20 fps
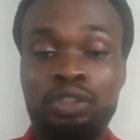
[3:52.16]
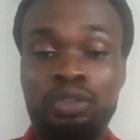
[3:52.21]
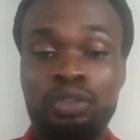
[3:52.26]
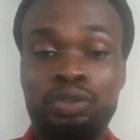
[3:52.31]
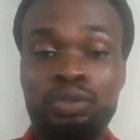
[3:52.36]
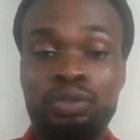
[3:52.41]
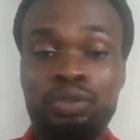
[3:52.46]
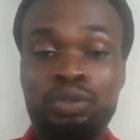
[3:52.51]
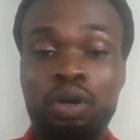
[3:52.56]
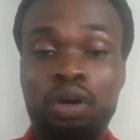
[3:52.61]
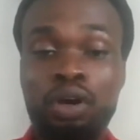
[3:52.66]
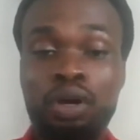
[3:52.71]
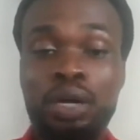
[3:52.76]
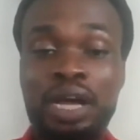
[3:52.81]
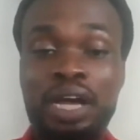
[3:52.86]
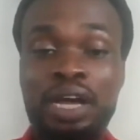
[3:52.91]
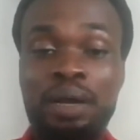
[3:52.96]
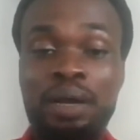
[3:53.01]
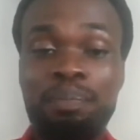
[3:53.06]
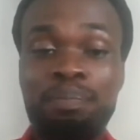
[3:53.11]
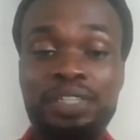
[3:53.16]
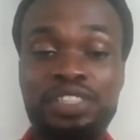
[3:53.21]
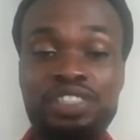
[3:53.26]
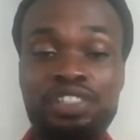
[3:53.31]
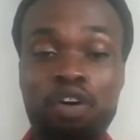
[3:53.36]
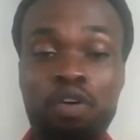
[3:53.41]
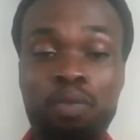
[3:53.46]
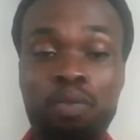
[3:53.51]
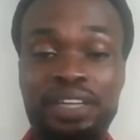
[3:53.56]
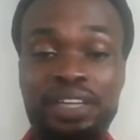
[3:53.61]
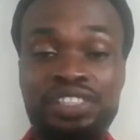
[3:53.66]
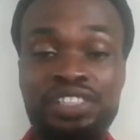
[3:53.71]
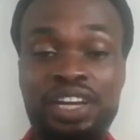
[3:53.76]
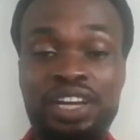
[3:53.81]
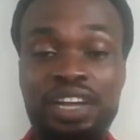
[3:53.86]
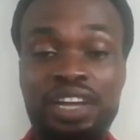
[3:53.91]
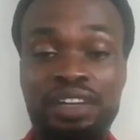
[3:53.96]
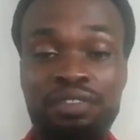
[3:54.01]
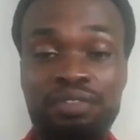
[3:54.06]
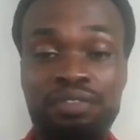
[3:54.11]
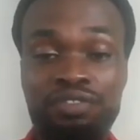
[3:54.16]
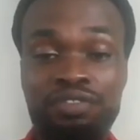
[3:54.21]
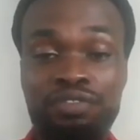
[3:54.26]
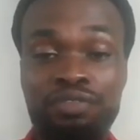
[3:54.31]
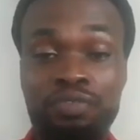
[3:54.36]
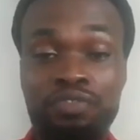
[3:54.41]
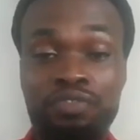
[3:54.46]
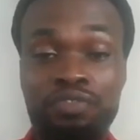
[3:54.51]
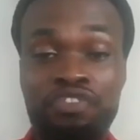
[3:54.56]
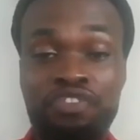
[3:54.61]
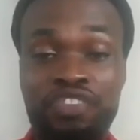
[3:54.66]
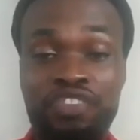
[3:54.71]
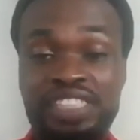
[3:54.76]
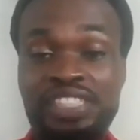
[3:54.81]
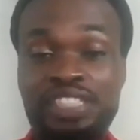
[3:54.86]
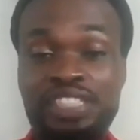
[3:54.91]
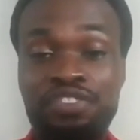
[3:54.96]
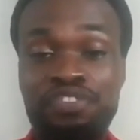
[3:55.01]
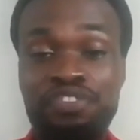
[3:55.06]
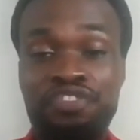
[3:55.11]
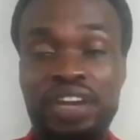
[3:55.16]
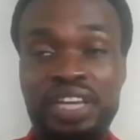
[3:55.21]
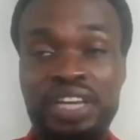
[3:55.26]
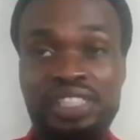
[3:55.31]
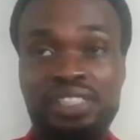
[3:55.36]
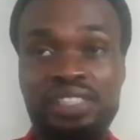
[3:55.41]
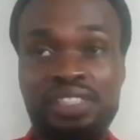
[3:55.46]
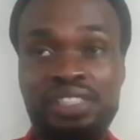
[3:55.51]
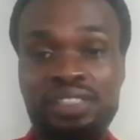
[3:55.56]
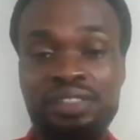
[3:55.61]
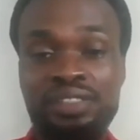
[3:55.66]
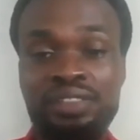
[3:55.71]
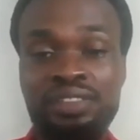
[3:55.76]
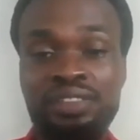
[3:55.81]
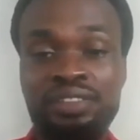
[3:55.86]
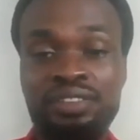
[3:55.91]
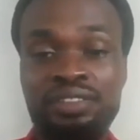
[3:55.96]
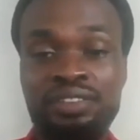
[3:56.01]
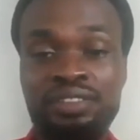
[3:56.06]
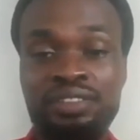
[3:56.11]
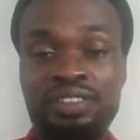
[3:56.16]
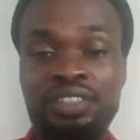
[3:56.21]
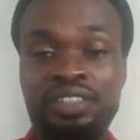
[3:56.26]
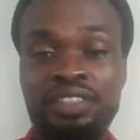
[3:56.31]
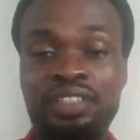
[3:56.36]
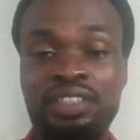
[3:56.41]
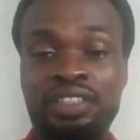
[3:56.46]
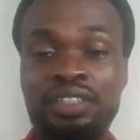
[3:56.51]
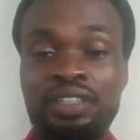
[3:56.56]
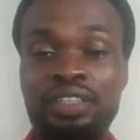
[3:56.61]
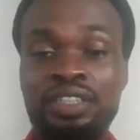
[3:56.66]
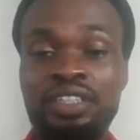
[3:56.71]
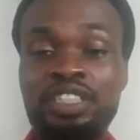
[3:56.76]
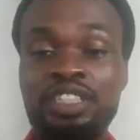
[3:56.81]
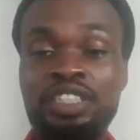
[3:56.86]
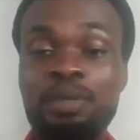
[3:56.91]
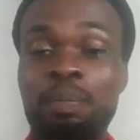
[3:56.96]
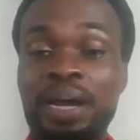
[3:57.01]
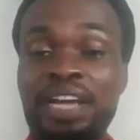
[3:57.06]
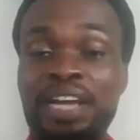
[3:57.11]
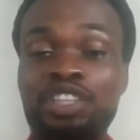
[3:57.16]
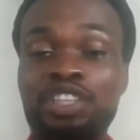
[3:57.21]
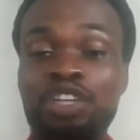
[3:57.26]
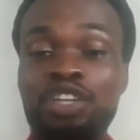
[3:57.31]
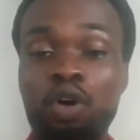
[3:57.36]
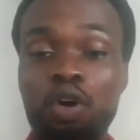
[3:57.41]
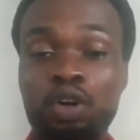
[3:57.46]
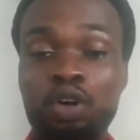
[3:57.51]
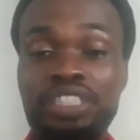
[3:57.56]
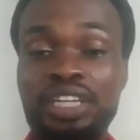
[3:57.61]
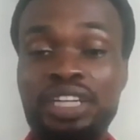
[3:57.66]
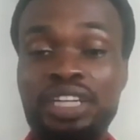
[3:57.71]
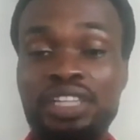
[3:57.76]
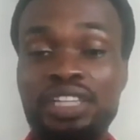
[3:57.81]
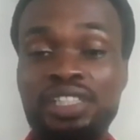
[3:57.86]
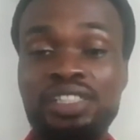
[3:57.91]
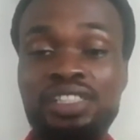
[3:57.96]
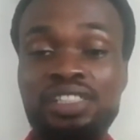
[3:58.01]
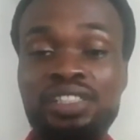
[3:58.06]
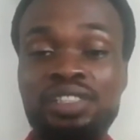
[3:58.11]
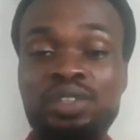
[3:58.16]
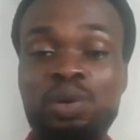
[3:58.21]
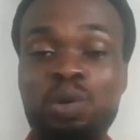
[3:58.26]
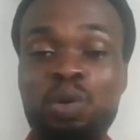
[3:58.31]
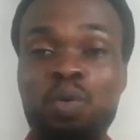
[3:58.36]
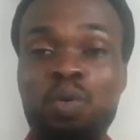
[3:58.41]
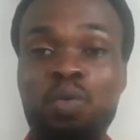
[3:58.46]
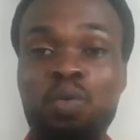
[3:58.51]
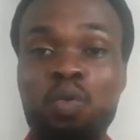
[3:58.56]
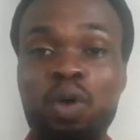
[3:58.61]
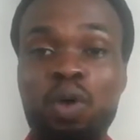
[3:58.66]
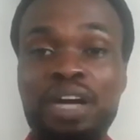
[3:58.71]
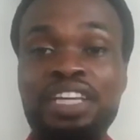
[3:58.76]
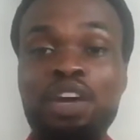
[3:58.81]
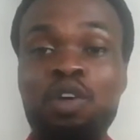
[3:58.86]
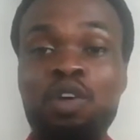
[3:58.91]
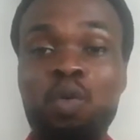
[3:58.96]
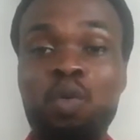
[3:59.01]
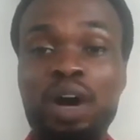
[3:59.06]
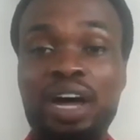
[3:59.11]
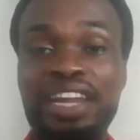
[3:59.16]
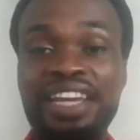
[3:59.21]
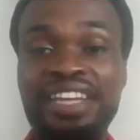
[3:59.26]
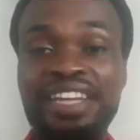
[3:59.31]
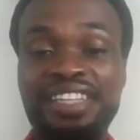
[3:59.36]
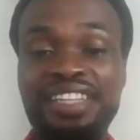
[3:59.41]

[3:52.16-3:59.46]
So, Mr. Obaje, first thing first, remind the audience what a wallet